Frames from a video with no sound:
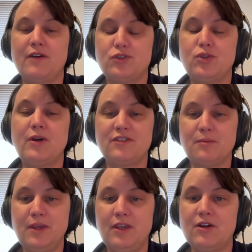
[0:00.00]
do have to
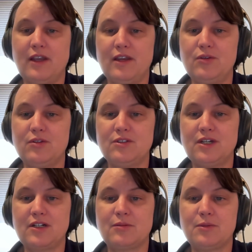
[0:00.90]
meet your annual
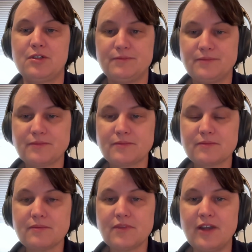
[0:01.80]
deductible.
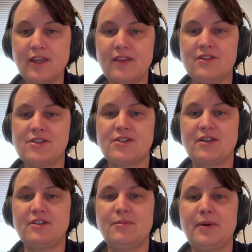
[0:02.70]
Again, this is going
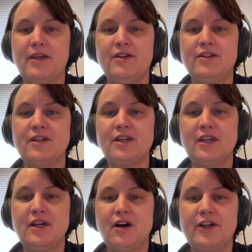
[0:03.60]
to depend
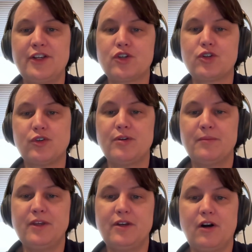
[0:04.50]
on your group.
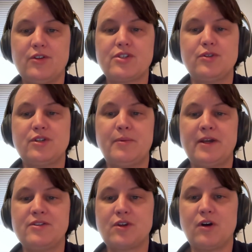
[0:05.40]
It also
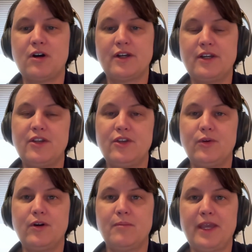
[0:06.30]
depends on
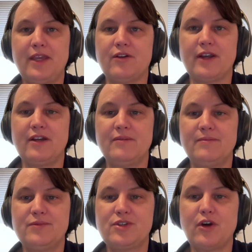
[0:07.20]
your pay grade.
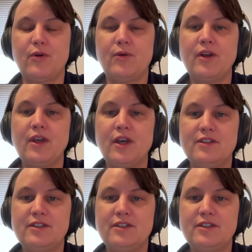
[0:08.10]
So a